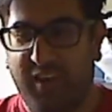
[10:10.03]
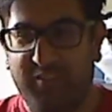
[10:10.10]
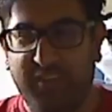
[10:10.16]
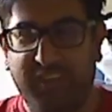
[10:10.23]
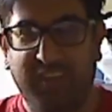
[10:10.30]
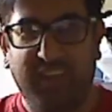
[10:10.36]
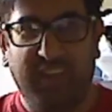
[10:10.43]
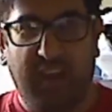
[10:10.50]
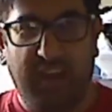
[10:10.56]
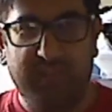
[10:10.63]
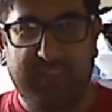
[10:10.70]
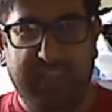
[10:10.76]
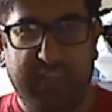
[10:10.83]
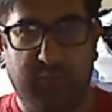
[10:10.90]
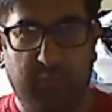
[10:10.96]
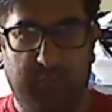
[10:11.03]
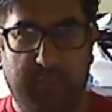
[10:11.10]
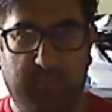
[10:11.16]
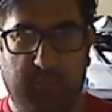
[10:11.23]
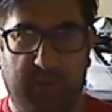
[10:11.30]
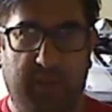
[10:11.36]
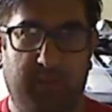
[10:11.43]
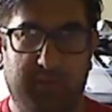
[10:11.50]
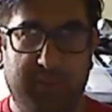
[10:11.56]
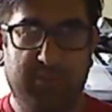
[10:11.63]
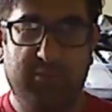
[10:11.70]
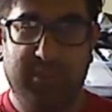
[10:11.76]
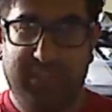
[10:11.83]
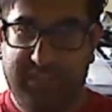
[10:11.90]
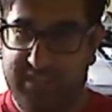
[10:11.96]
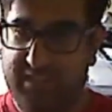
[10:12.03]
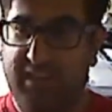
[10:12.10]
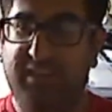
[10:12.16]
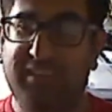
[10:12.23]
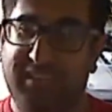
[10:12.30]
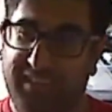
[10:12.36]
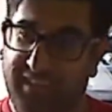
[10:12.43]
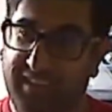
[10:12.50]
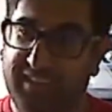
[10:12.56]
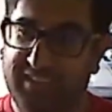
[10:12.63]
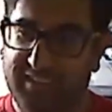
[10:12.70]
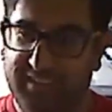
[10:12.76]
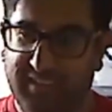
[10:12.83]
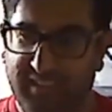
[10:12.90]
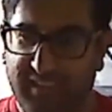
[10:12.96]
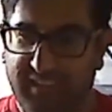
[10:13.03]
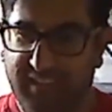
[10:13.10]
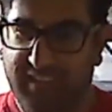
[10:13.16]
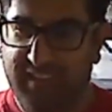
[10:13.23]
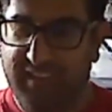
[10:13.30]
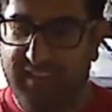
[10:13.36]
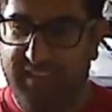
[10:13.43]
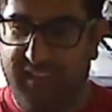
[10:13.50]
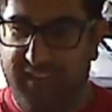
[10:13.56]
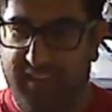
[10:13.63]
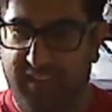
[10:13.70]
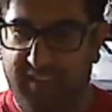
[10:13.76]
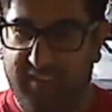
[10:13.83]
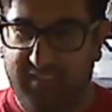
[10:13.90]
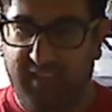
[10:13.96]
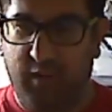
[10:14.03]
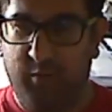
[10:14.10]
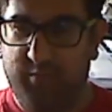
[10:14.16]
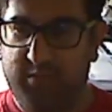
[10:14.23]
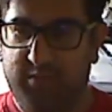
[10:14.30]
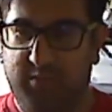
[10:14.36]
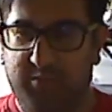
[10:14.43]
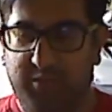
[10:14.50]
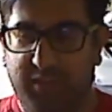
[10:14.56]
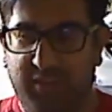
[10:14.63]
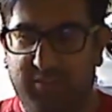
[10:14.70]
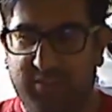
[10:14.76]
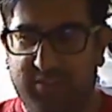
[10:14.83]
I mean, I've seen it where people come to you to sell things, like in tubs or whatever,